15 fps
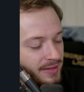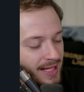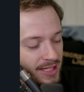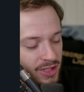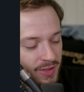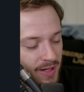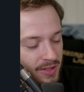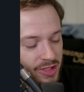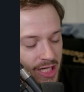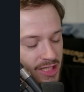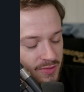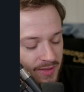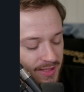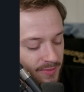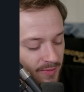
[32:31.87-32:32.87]
That Shroud
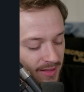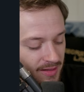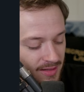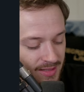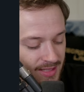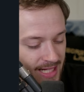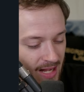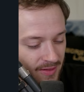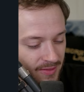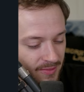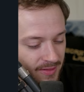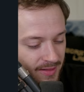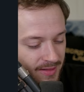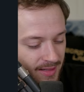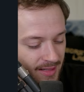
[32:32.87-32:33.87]
change with with Scout
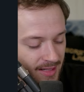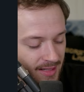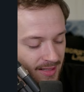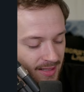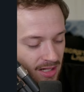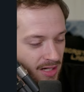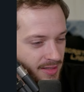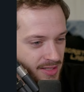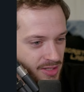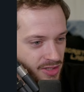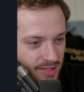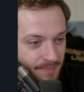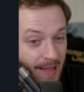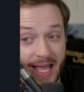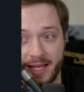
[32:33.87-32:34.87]
with uh, Gaunts is
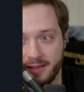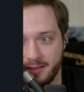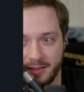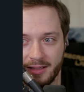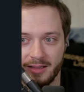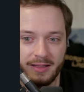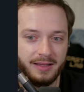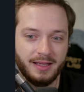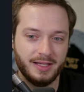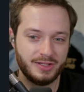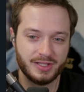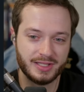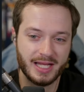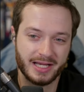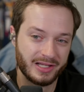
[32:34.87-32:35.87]
just bad. It's
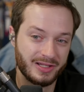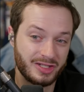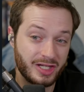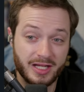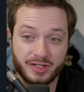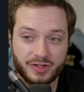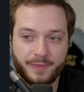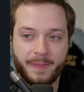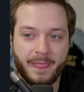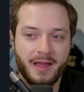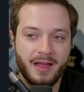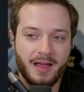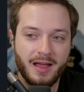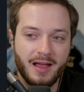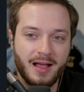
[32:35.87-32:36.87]
just not a good change.
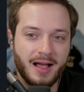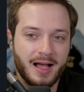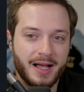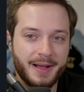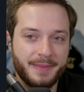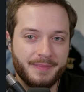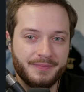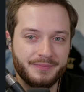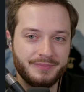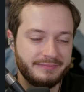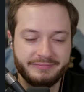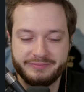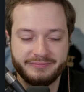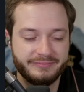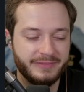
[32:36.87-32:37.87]
Um,
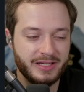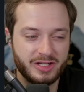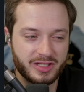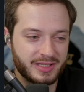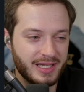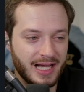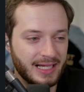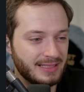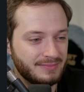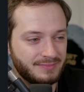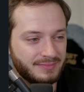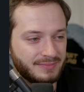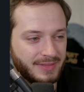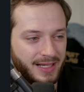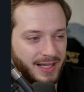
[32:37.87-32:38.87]
it's just not.
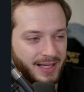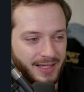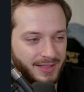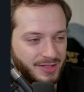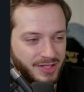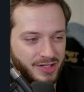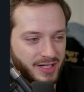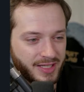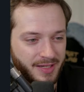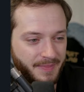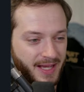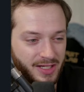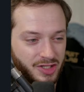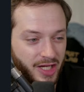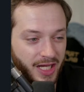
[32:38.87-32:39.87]
It's just a
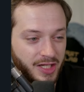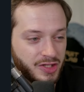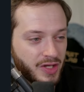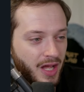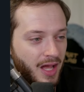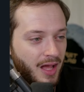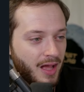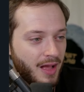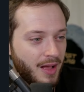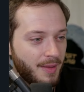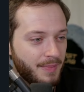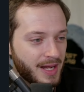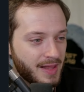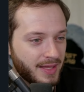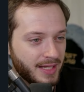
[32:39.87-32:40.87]
bad change.
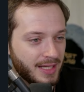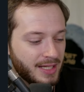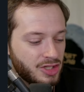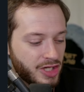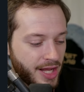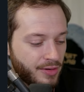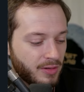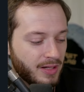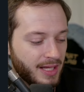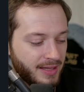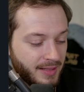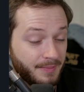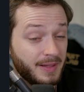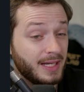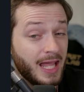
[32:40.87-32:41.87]
But I think in general, I
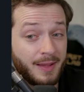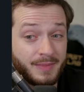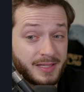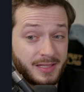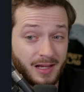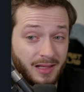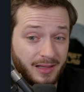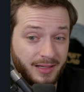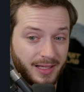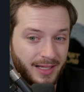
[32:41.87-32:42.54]
think mid game is solid.